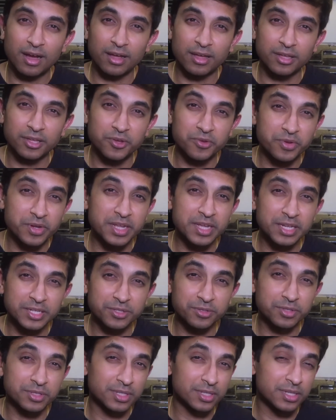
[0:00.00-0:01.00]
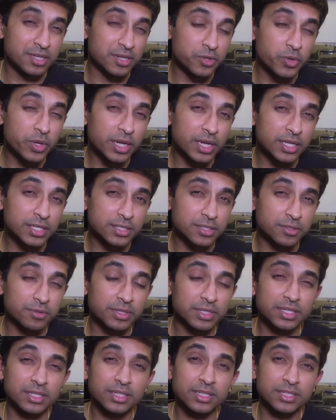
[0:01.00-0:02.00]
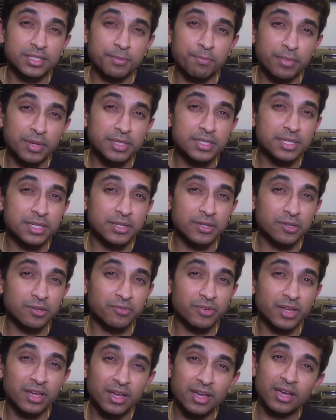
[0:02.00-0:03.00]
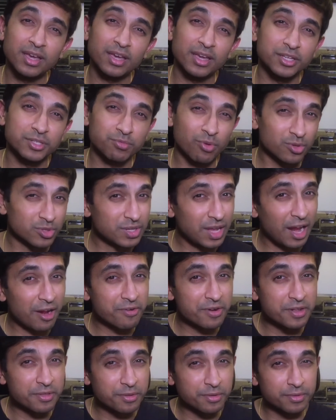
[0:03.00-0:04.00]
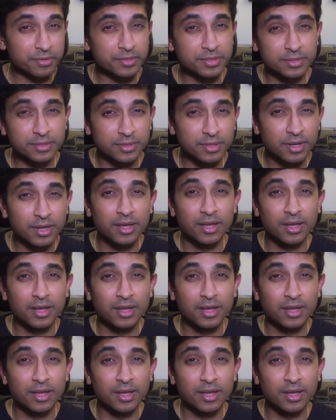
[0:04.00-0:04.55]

uniqueness to it and the simplicity of it is what's carried it through to